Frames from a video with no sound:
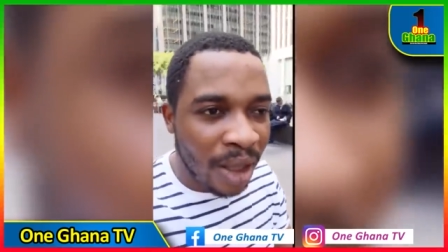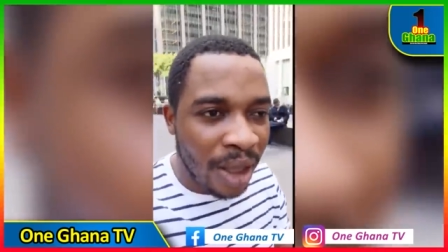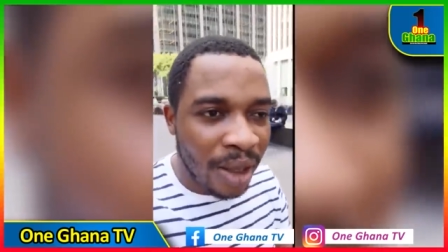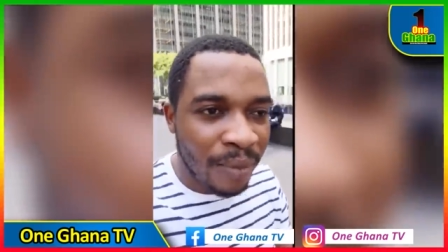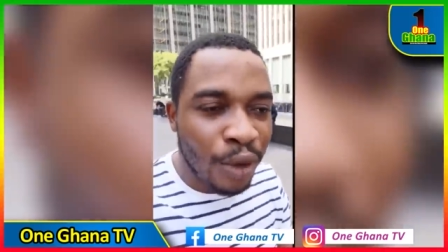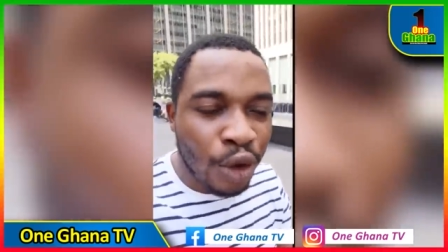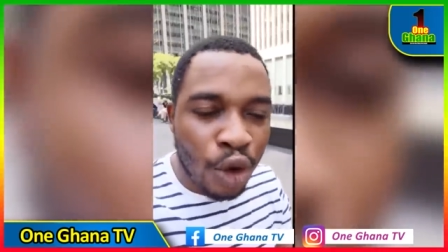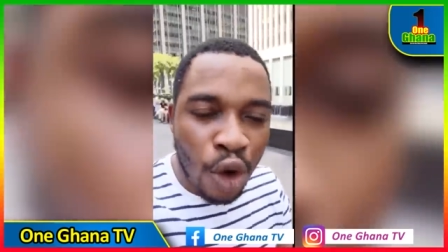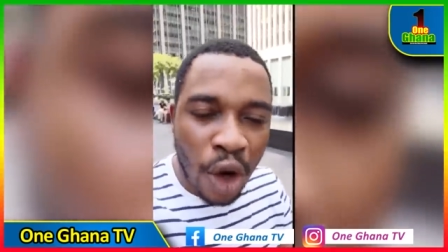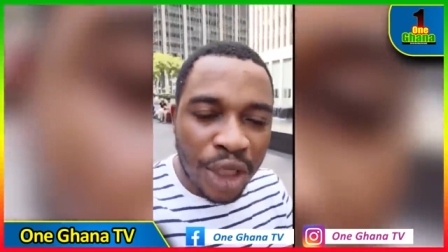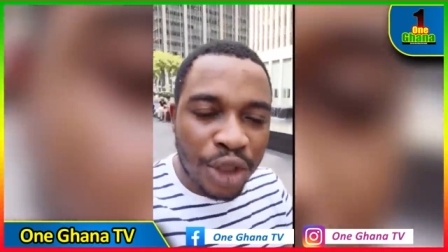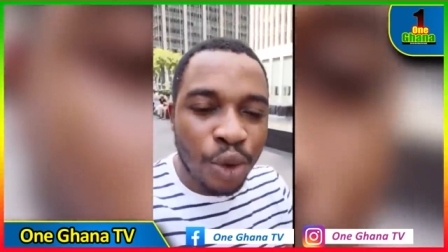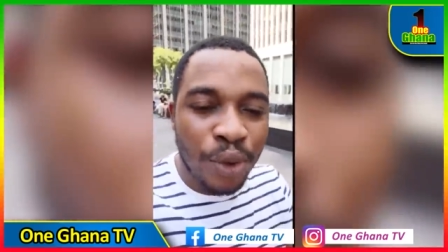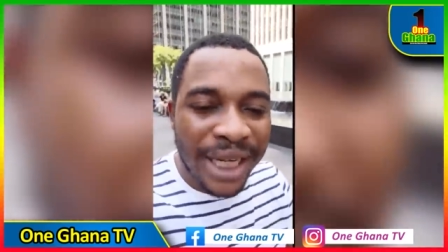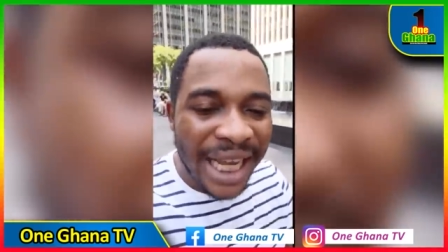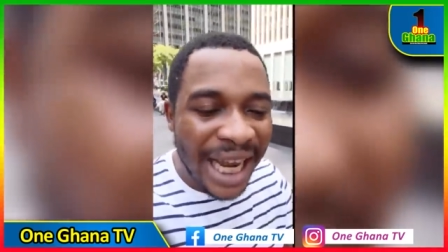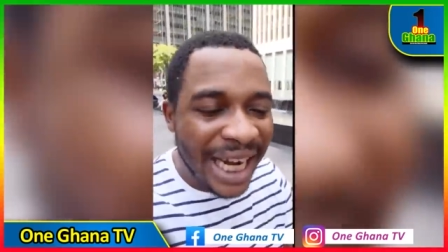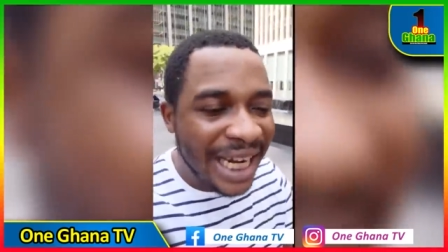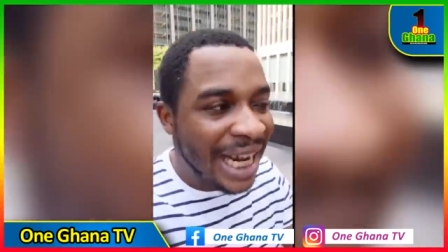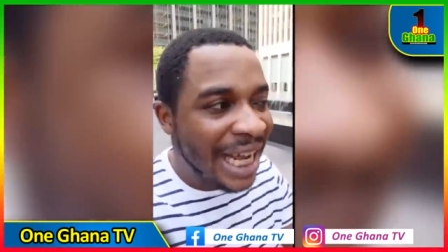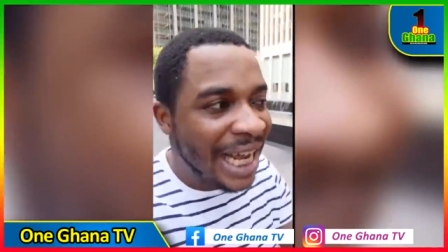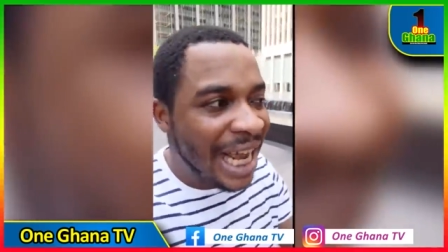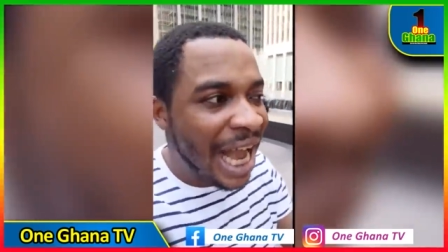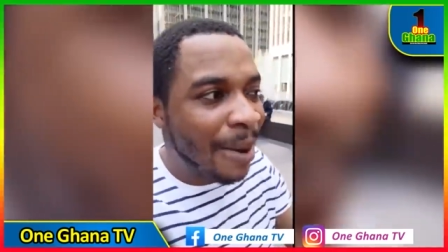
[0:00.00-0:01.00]
Because we are
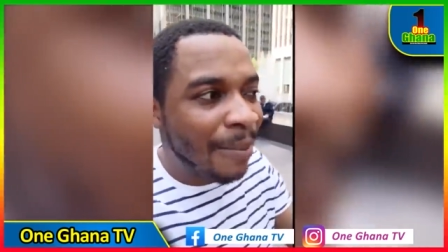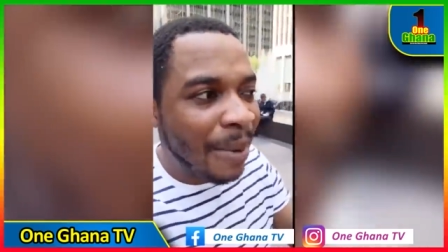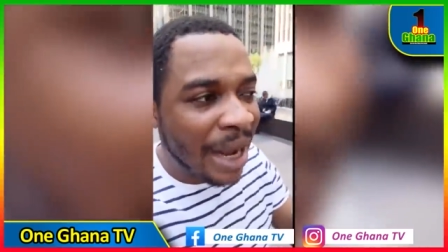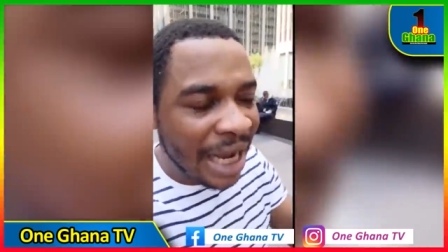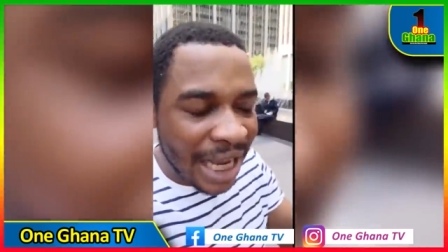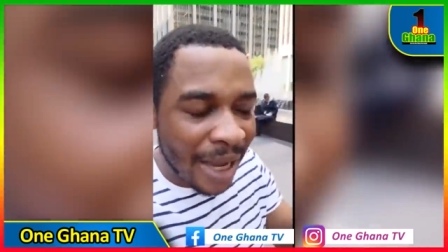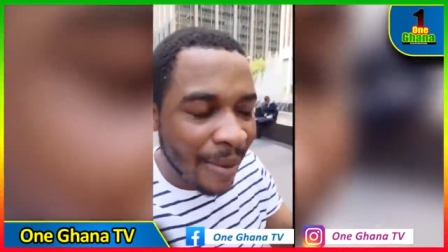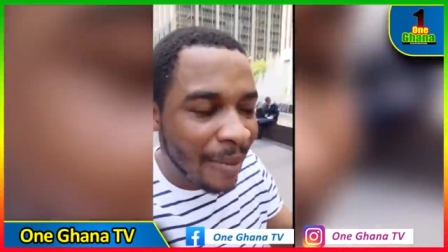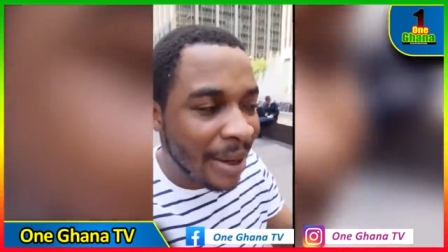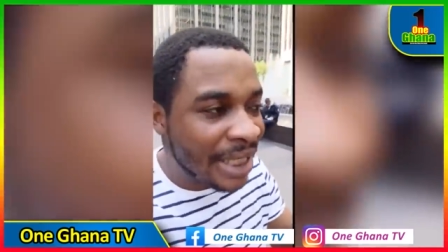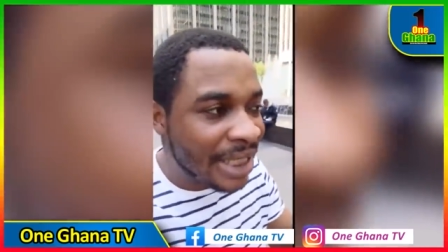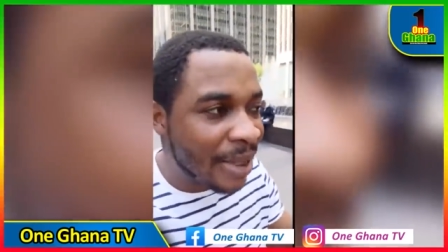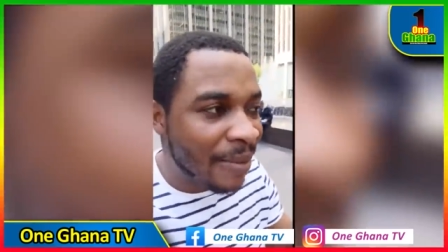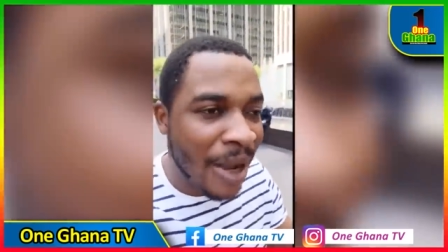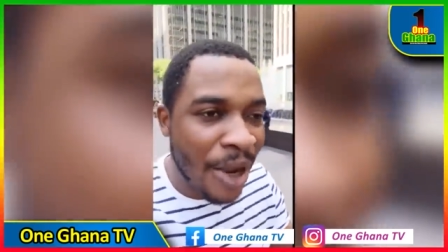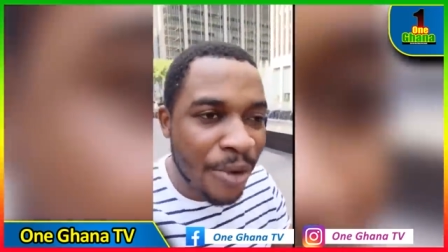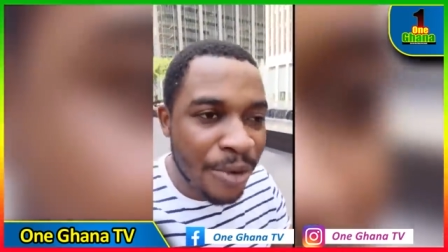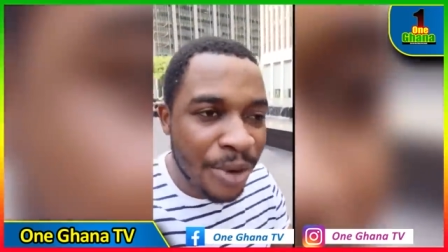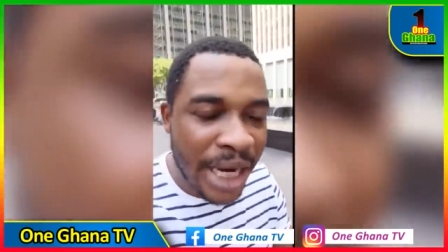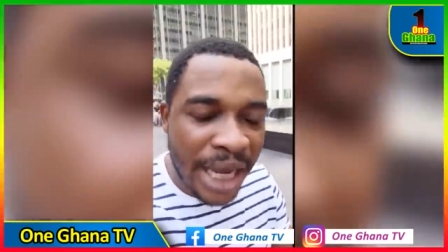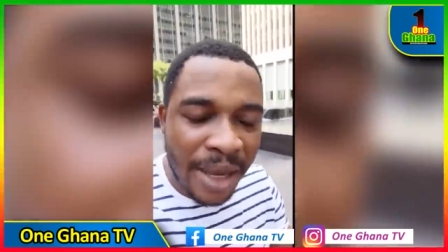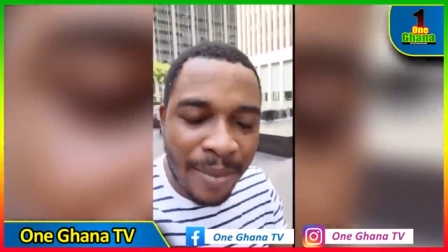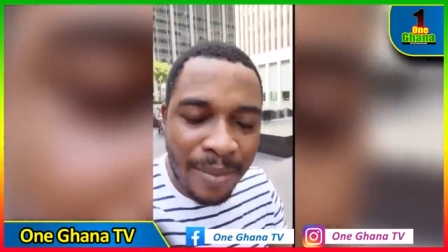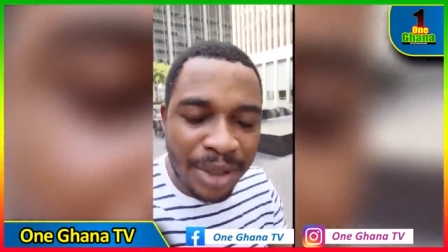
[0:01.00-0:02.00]
there, I come as a
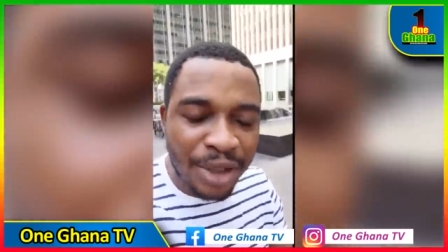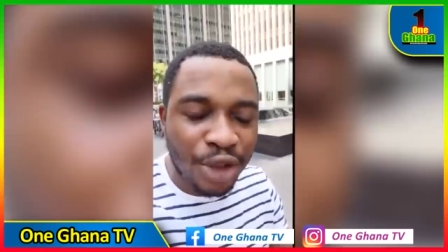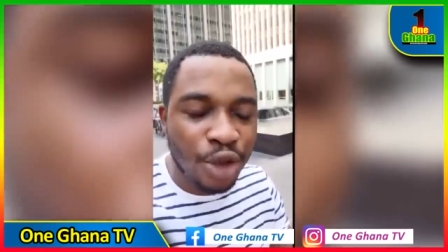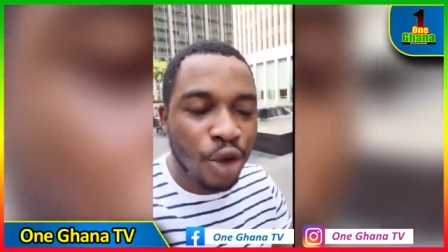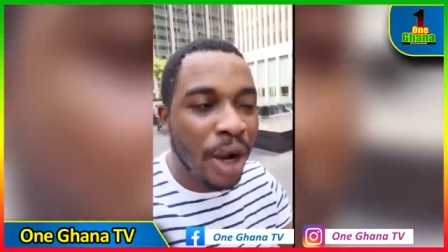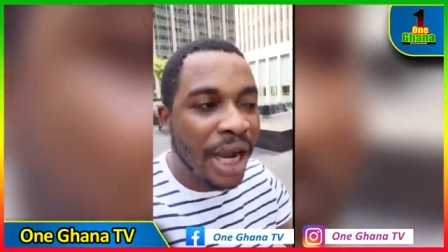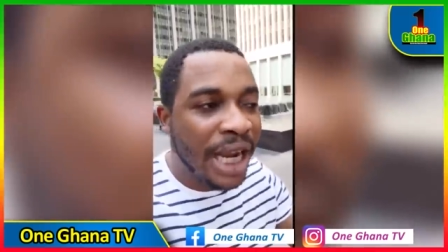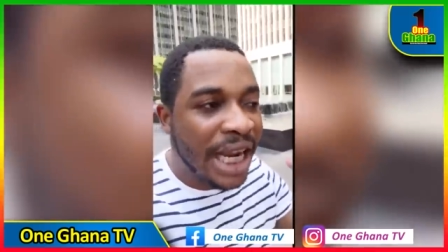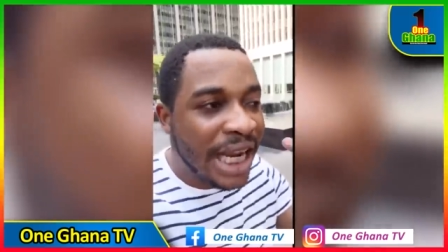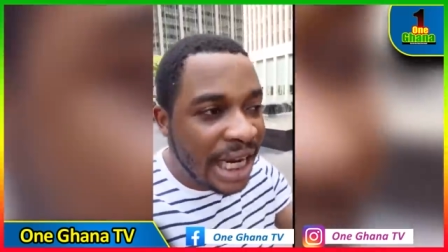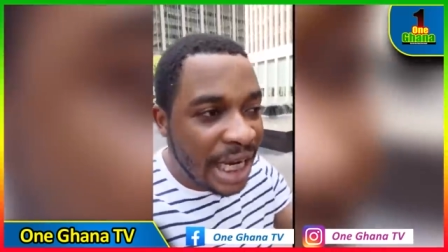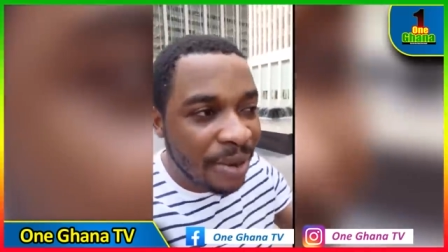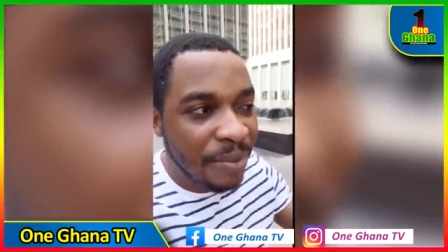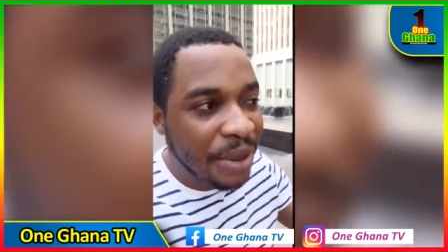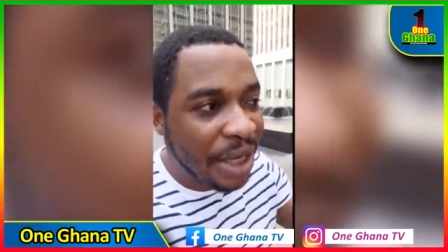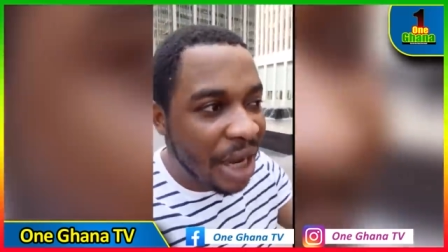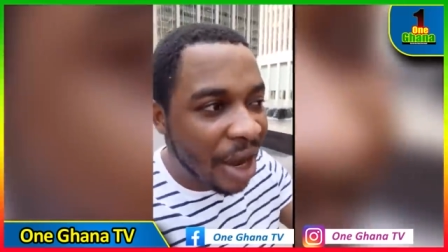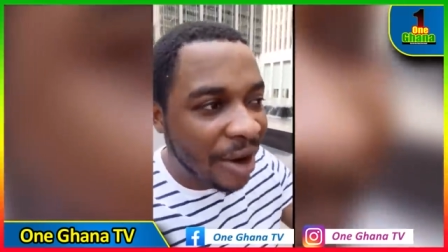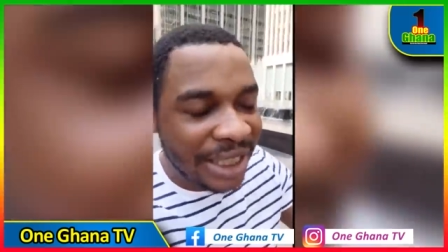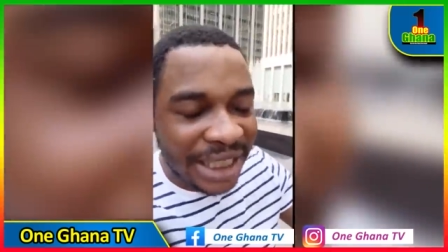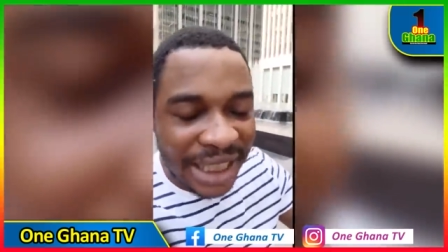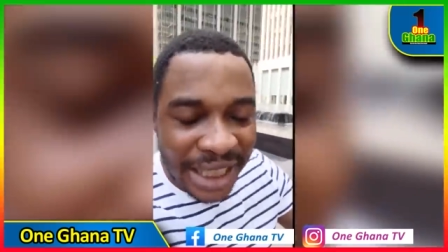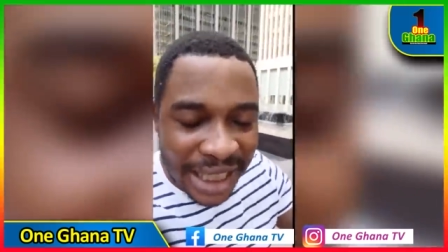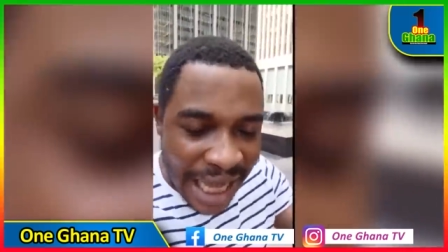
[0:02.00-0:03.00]
Monsieur Henny
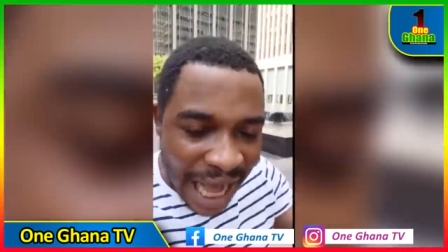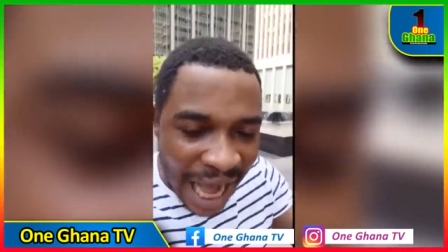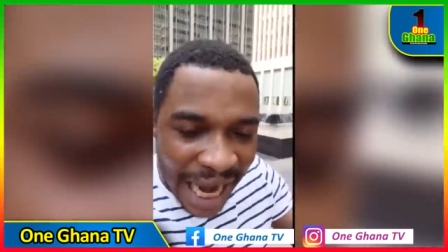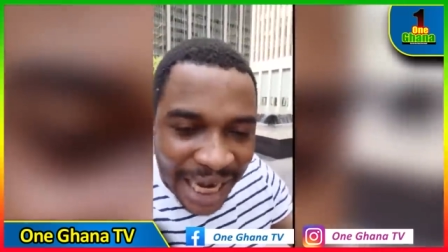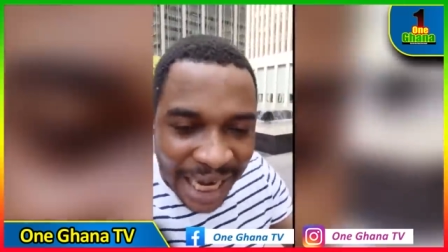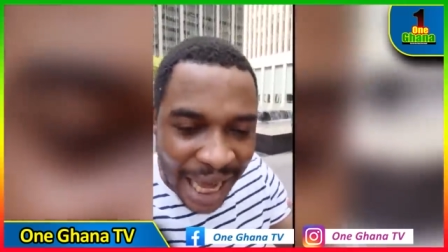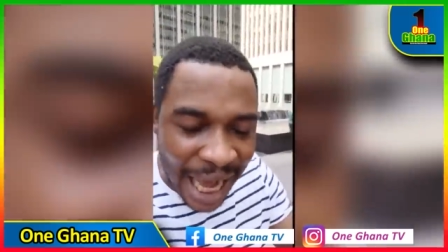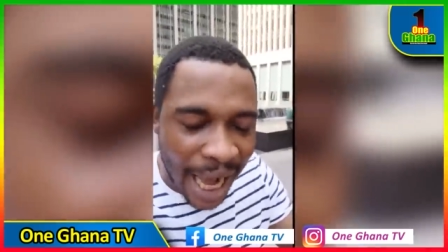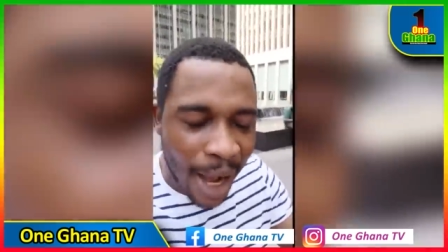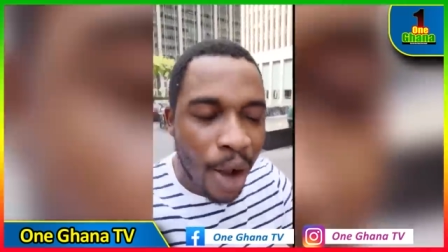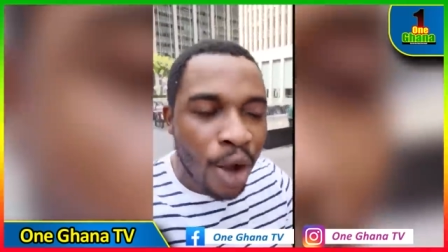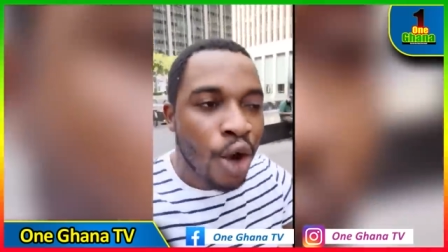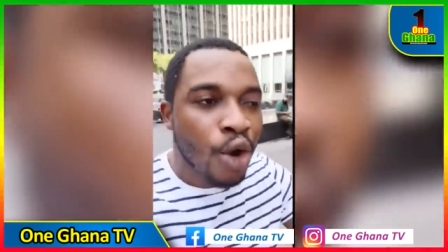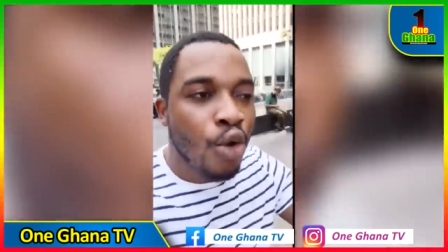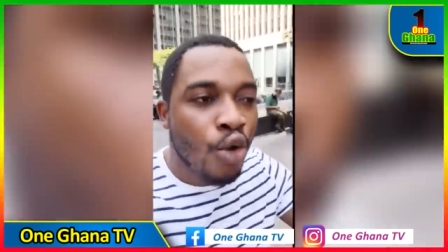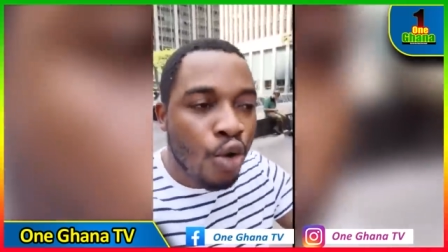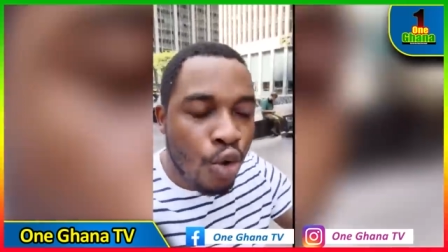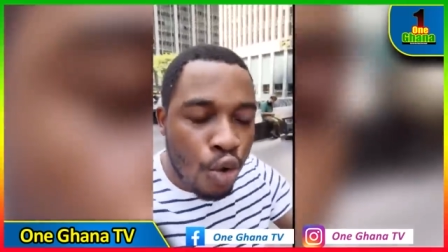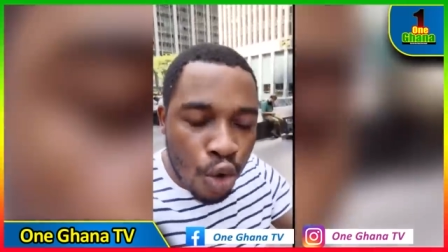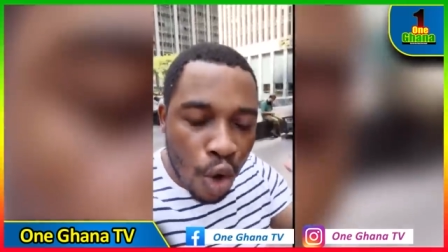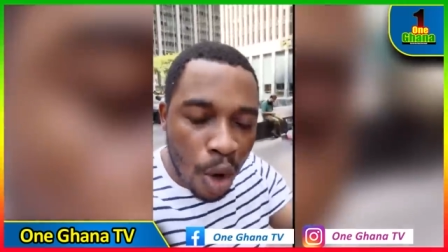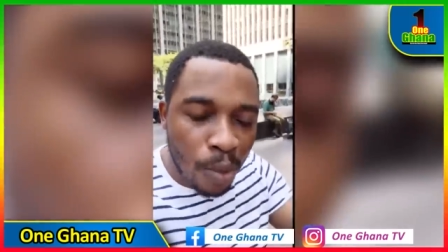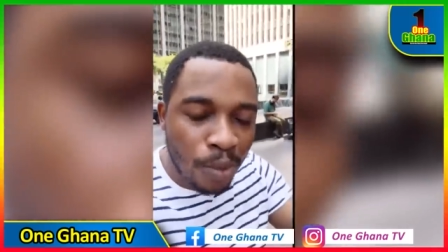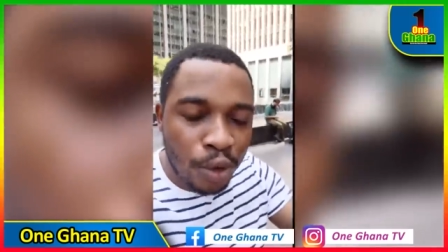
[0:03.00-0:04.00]
out to Ghana,
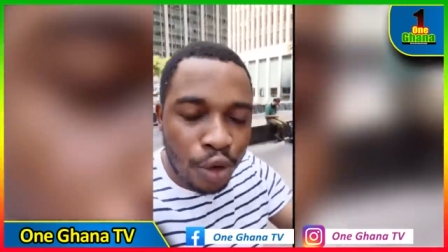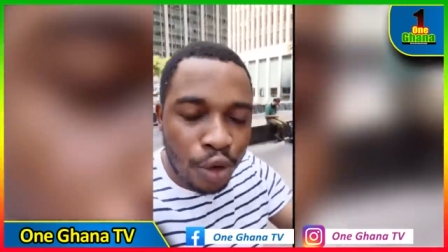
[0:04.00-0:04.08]
Ukrom